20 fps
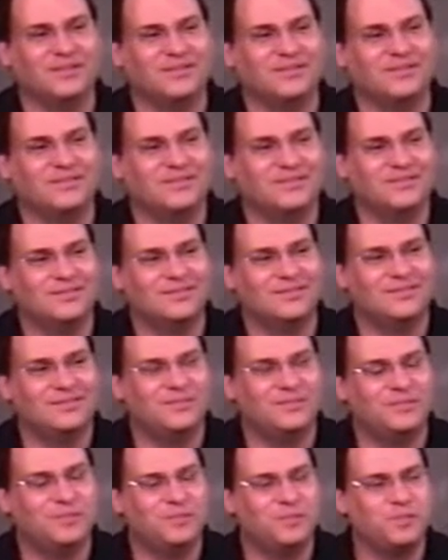
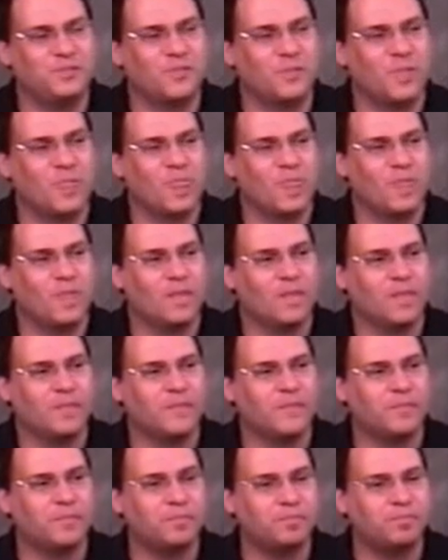
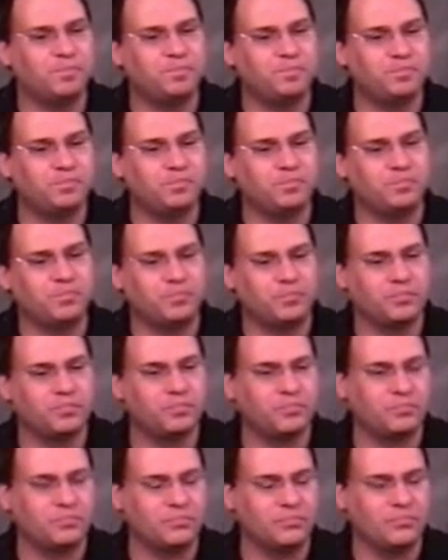
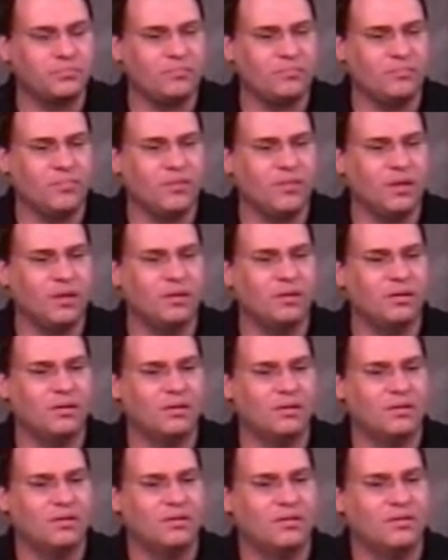
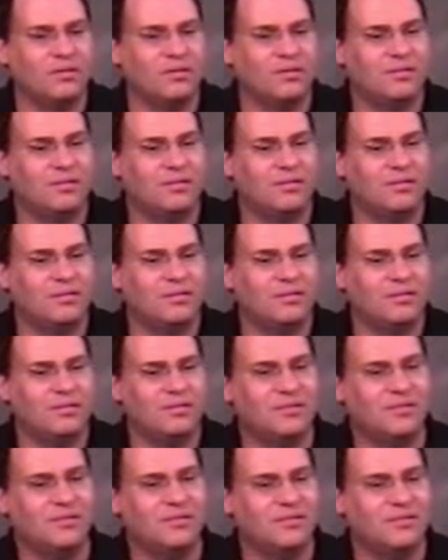
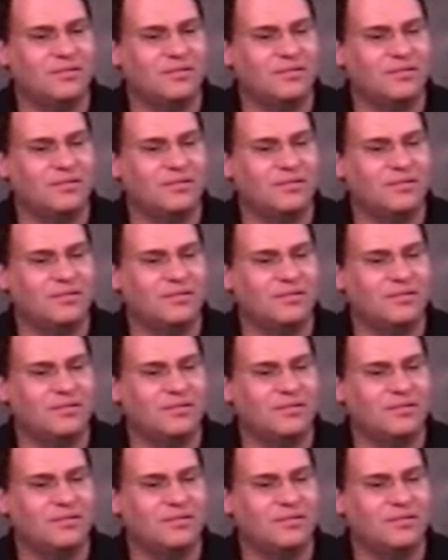(not speaking)